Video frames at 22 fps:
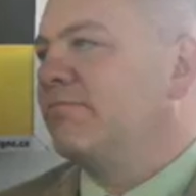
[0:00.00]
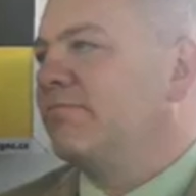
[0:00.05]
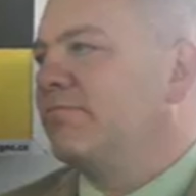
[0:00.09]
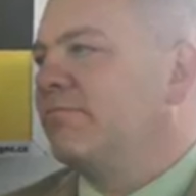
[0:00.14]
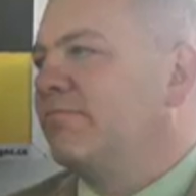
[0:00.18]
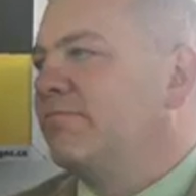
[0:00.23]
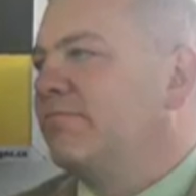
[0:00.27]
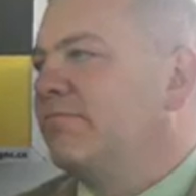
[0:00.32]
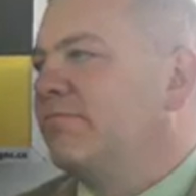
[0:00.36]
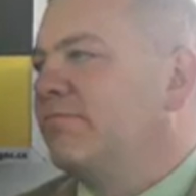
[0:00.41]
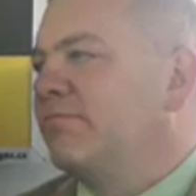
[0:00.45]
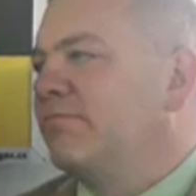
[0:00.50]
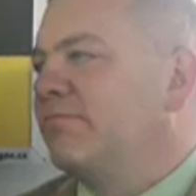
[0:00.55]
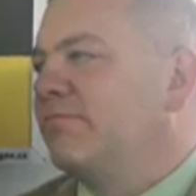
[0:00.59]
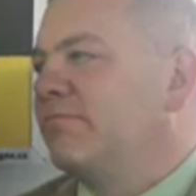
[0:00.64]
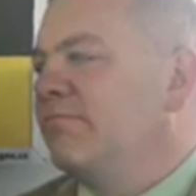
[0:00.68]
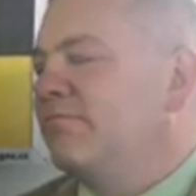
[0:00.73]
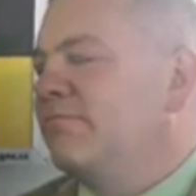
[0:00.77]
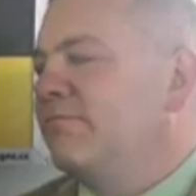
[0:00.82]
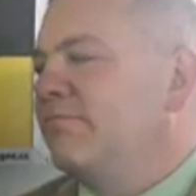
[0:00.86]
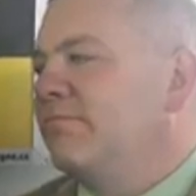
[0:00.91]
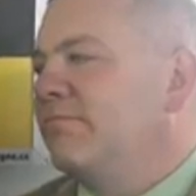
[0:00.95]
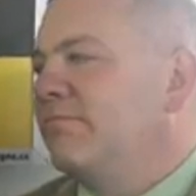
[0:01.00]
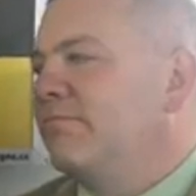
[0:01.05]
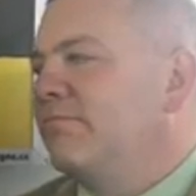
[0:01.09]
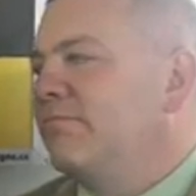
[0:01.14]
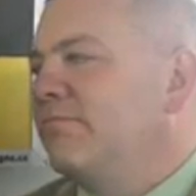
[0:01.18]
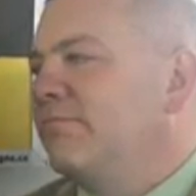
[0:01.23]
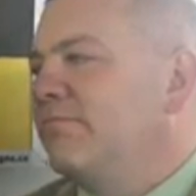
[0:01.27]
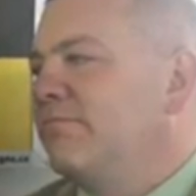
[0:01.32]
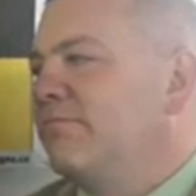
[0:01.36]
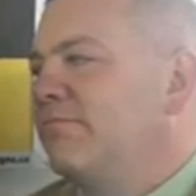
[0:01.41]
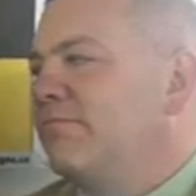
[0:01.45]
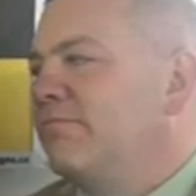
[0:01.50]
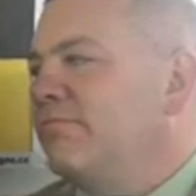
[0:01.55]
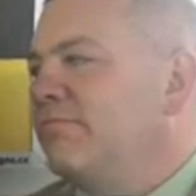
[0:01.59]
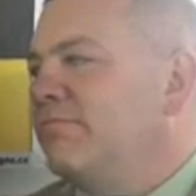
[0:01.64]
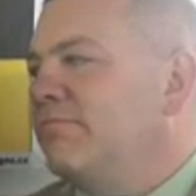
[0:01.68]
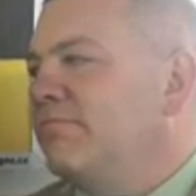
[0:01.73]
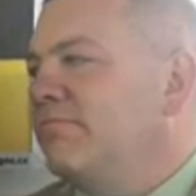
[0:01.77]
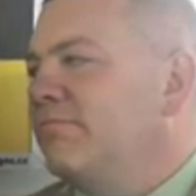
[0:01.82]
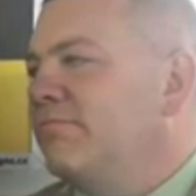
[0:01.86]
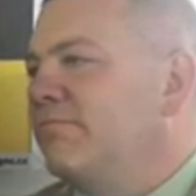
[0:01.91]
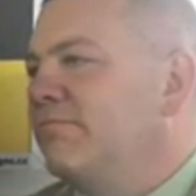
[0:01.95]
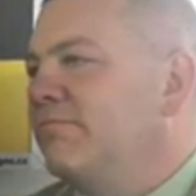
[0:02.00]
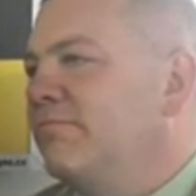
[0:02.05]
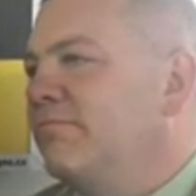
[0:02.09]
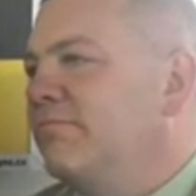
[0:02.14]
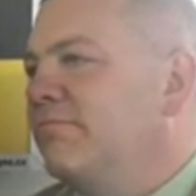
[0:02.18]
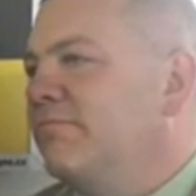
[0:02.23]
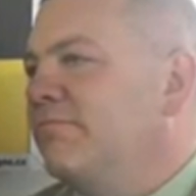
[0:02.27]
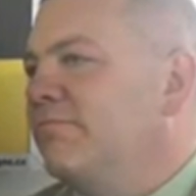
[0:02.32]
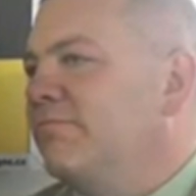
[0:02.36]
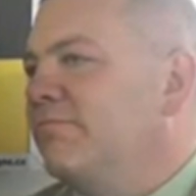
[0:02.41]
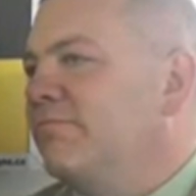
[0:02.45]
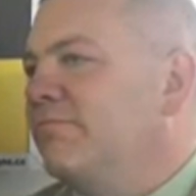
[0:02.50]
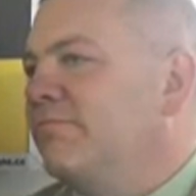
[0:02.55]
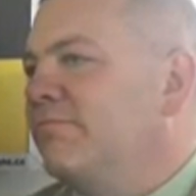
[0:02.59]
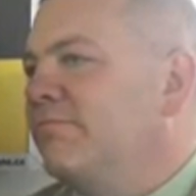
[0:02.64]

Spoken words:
[no speech]